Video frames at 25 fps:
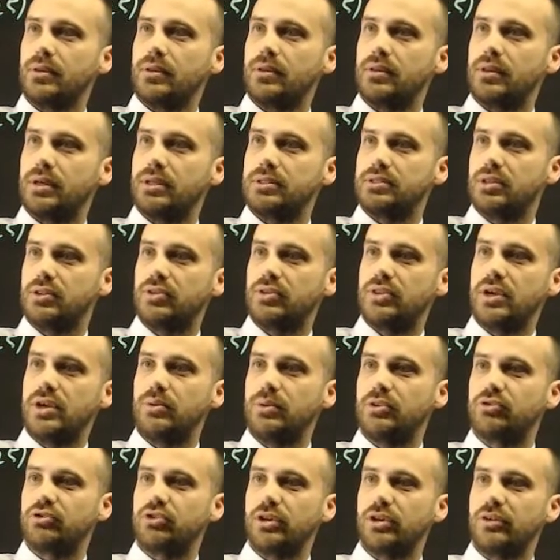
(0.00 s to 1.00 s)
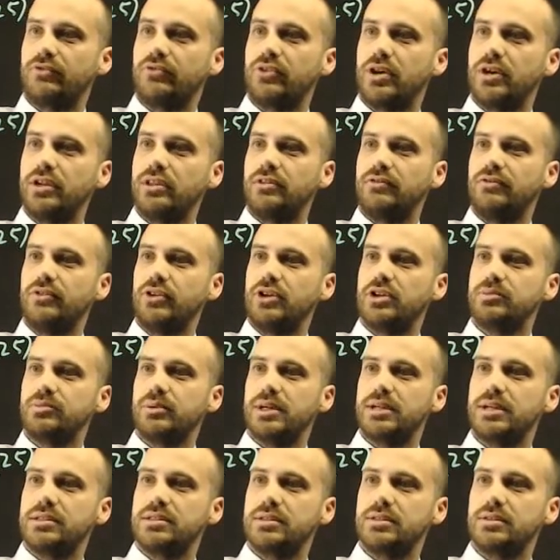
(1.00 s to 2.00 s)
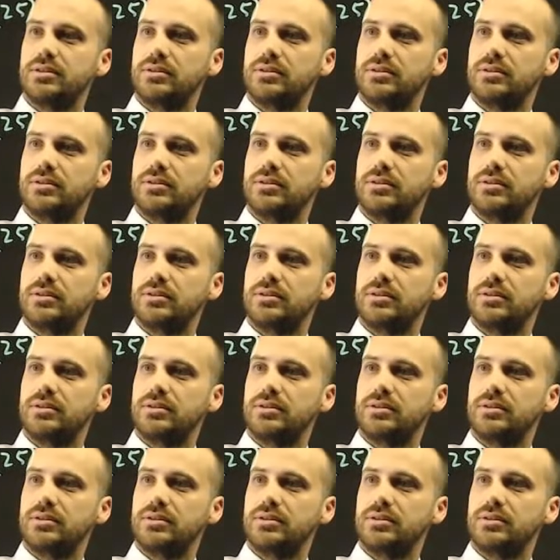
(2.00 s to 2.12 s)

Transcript: That's the thing we're trying to find in the first place.